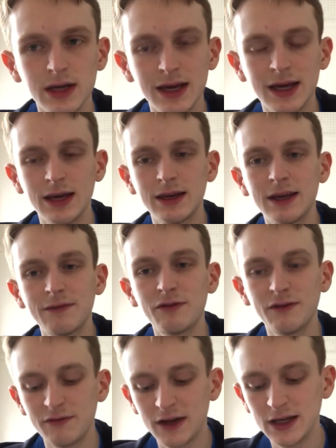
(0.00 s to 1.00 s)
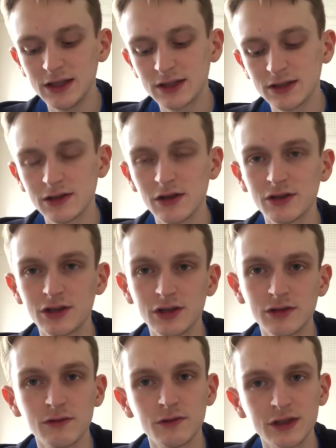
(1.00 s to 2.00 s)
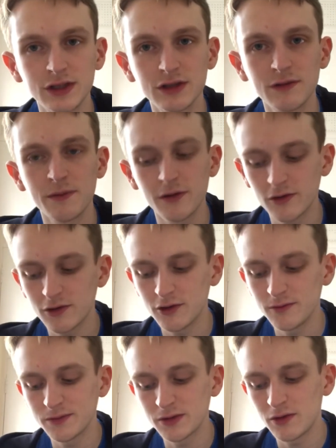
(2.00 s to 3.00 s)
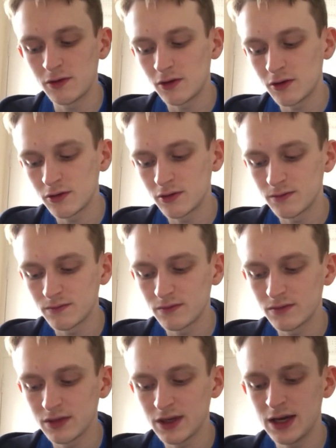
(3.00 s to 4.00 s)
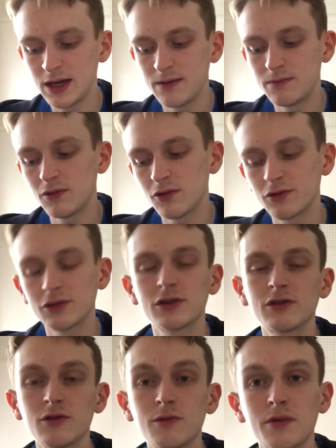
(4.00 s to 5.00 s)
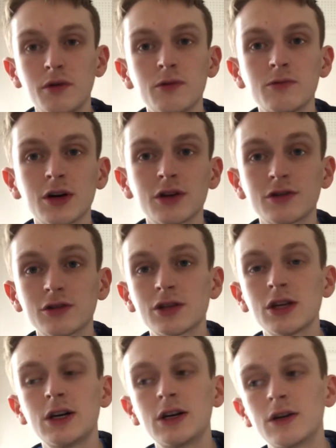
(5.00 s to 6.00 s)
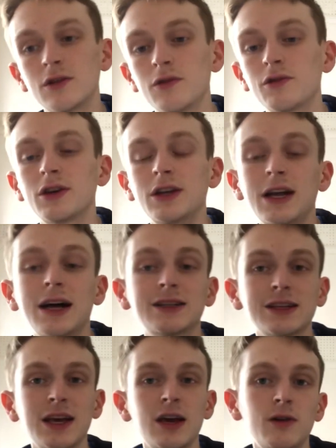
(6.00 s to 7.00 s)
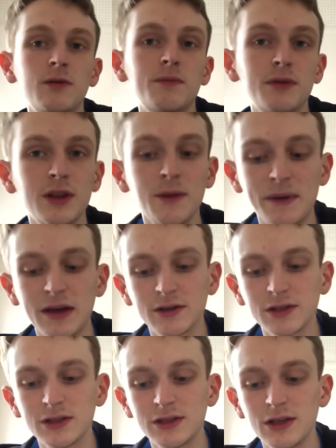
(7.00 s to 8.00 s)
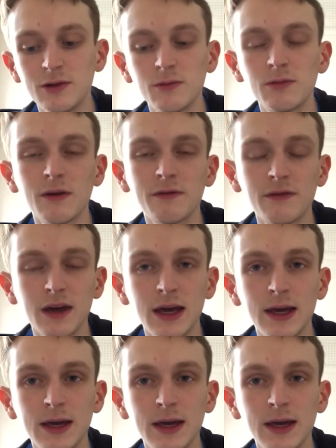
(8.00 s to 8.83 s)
give advice such as going to support groups or local support workers who can actually help the person deal with